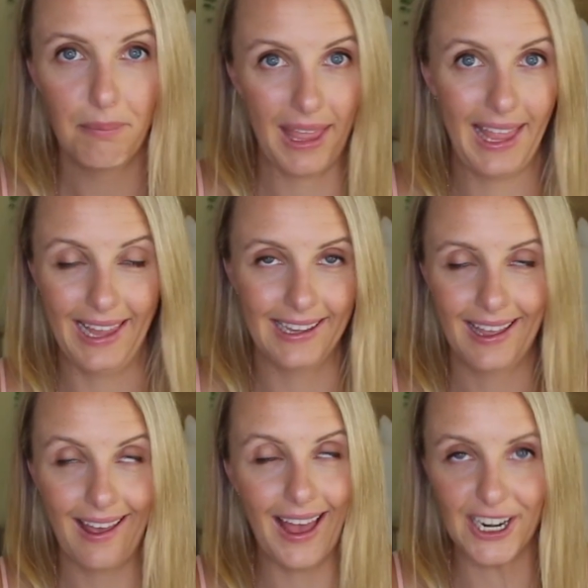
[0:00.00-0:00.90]
But hey,
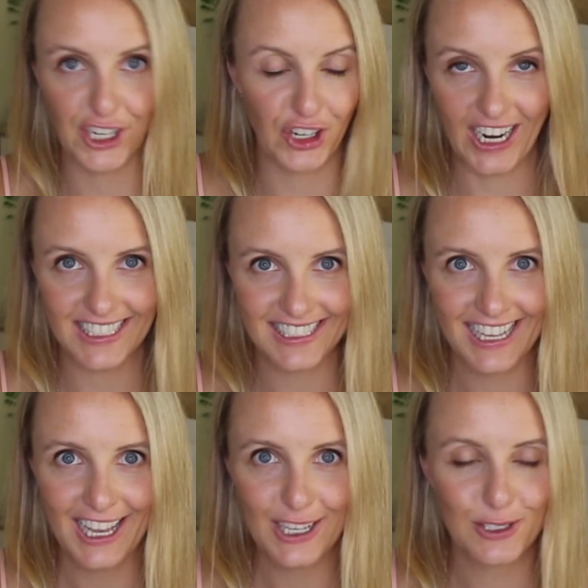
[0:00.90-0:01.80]
I digress.
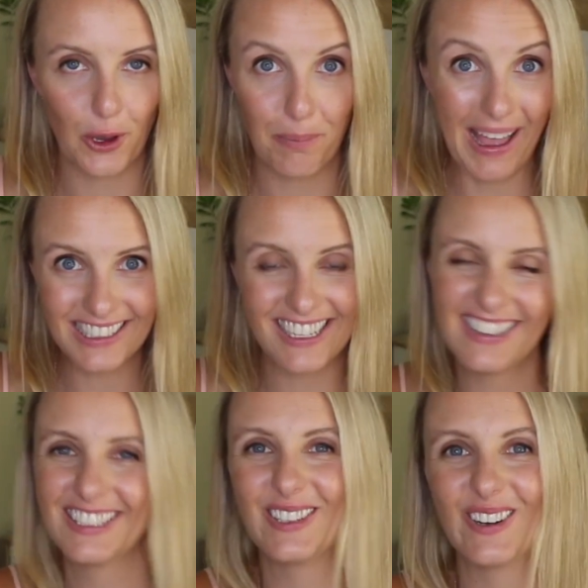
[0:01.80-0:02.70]
So back to
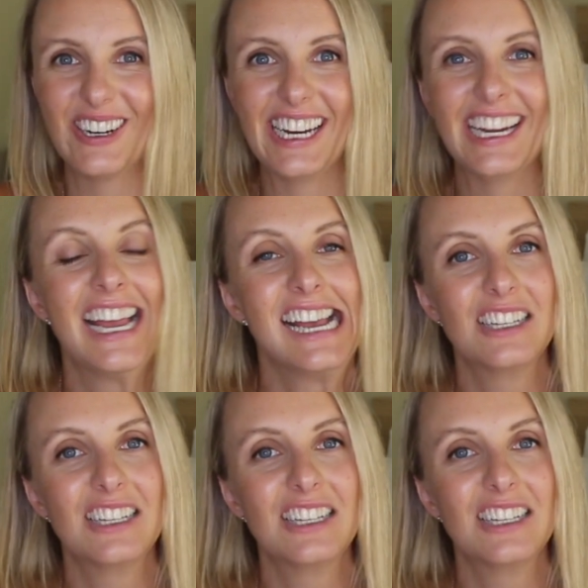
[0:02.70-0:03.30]
the story.